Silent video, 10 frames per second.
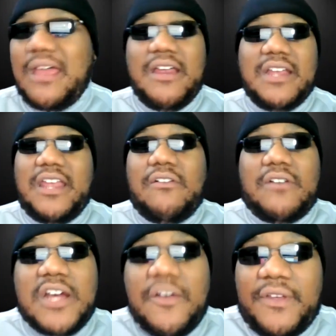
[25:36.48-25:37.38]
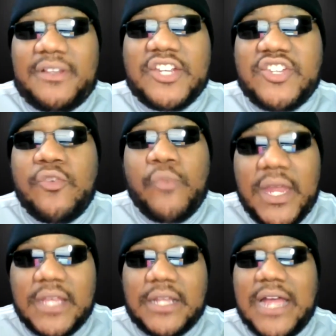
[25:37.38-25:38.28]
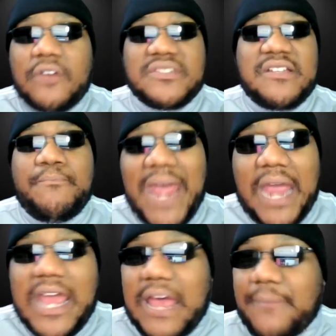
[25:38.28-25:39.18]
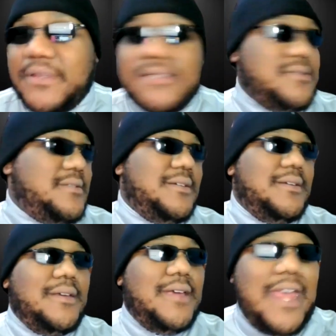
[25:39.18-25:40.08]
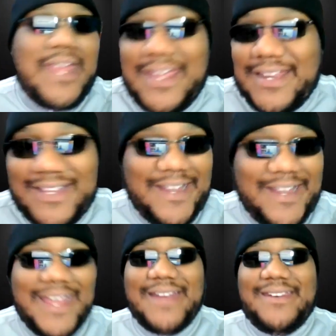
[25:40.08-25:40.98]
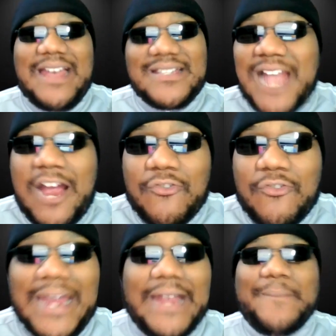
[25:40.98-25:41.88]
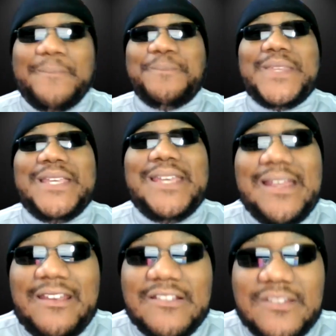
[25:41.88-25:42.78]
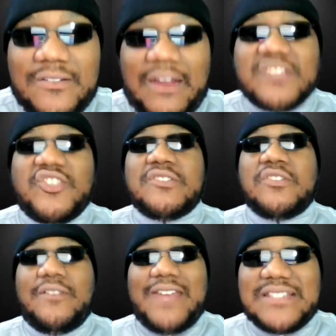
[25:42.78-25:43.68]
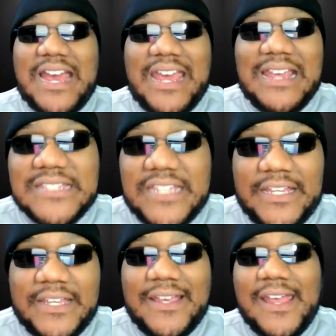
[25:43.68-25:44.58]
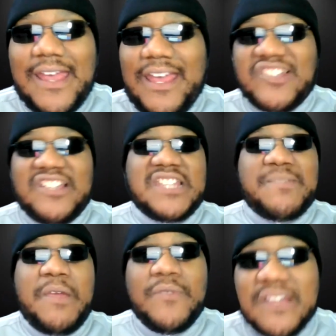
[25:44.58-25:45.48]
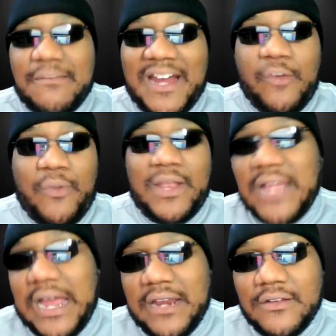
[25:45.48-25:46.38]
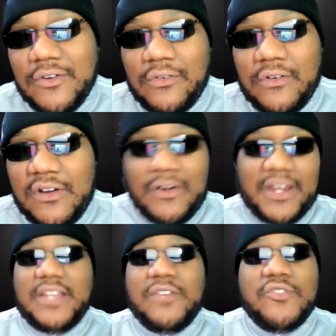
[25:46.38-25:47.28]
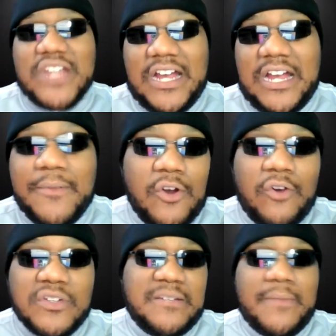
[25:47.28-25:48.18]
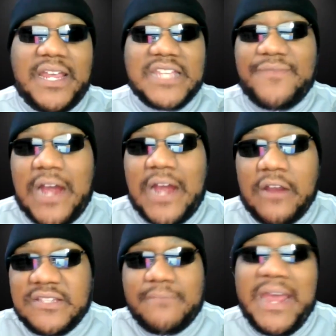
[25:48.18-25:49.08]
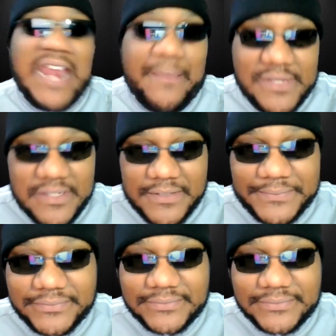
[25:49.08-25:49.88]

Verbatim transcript: They don't, they don't cover you unless you win a lot or something bad happens. And that's not right. There's some great stories going on in SIAC. It shouldn't just be when somebody wins a lot or get a new job, somebody gets fired, or something bad happens.